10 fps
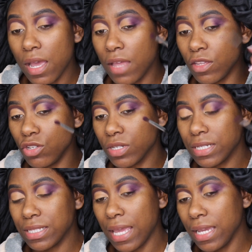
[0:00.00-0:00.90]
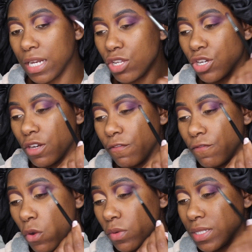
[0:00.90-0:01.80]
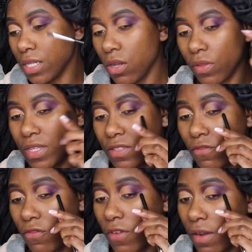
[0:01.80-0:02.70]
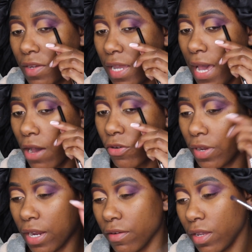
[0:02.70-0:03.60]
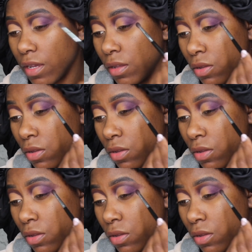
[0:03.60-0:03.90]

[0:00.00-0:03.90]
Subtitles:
and then you're gonna take it and you're gonna focus it on this very outer area.